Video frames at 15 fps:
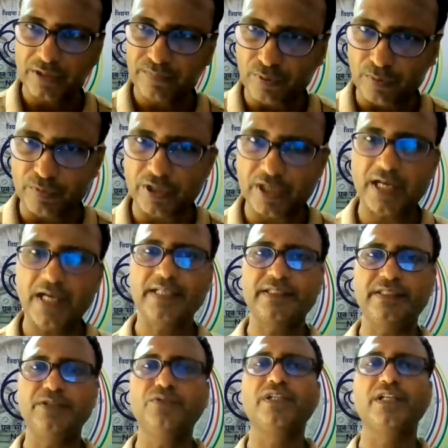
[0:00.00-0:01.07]

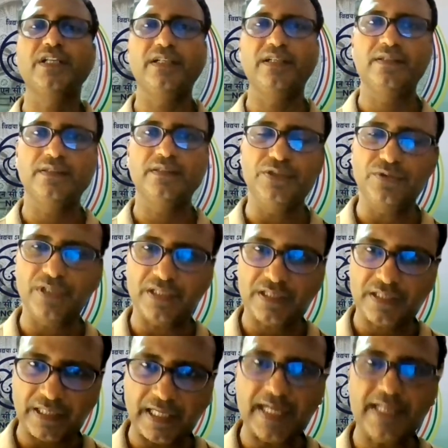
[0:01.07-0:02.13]
popularize, you can
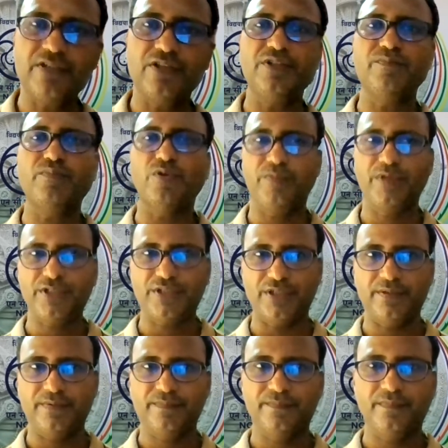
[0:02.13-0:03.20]
share the
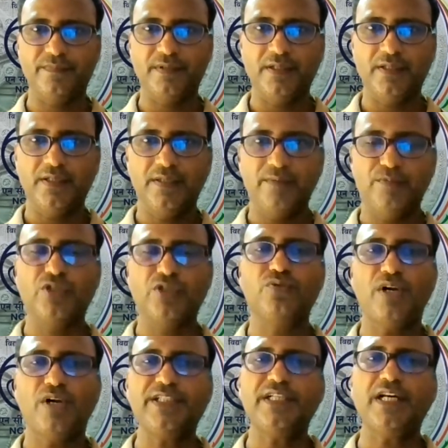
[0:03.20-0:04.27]
information. Because
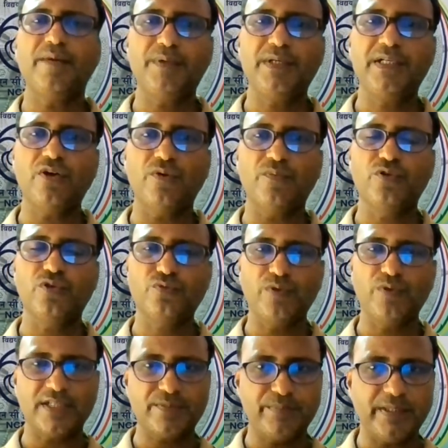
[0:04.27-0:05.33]
what is happening, of course,
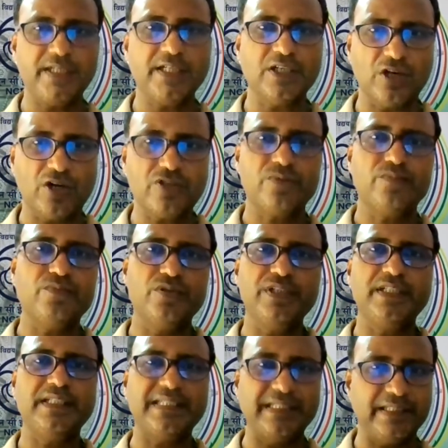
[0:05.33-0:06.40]
we are spending a lot of
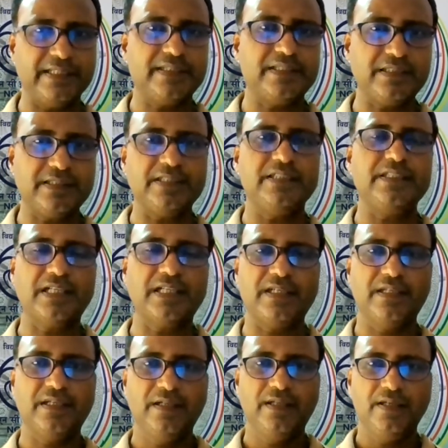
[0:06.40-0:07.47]
money in creating
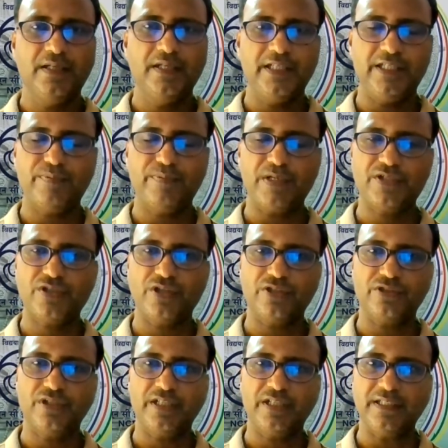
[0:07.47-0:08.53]
digital
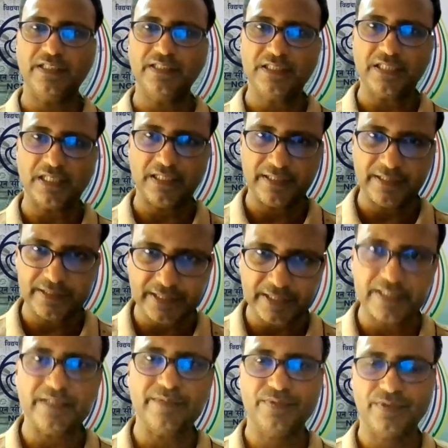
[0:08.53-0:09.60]
infrastructure and digital
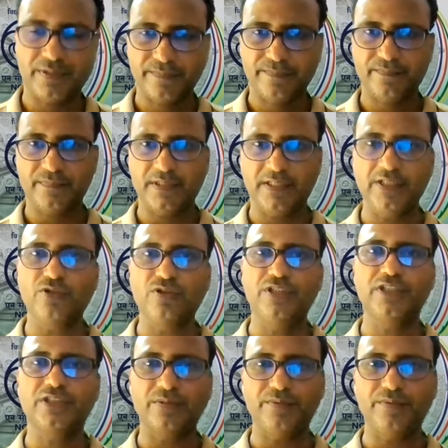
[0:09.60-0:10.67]
initiatives,
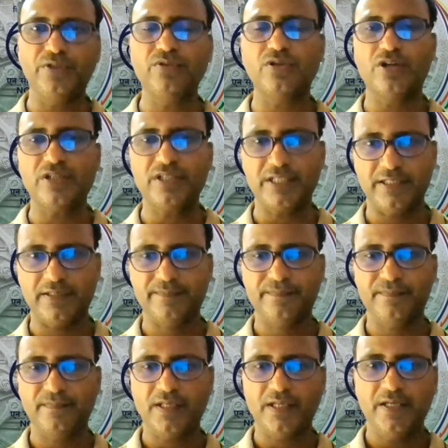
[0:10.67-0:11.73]
including the video content.
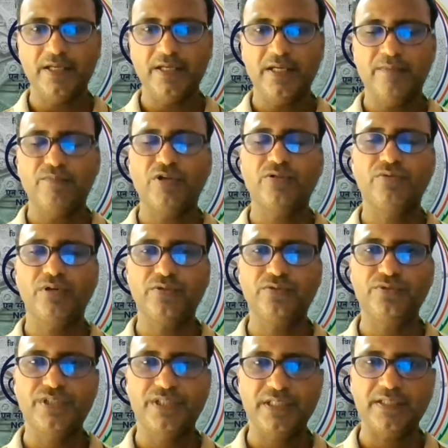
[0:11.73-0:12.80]
But what
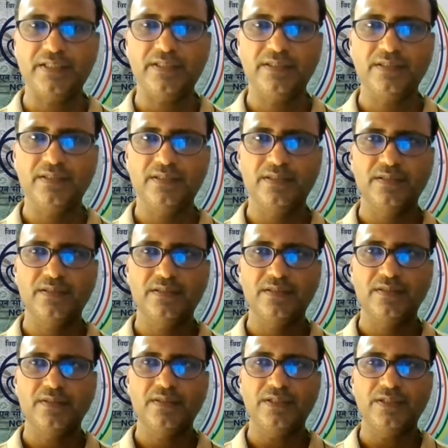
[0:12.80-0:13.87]
we see,
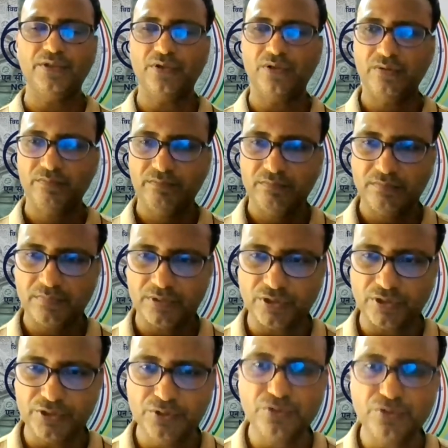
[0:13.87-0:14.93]
the
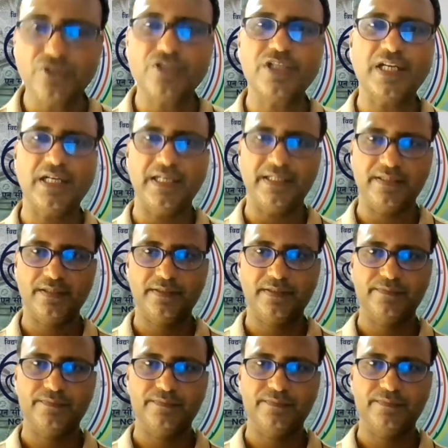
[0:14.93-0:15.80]
users are less.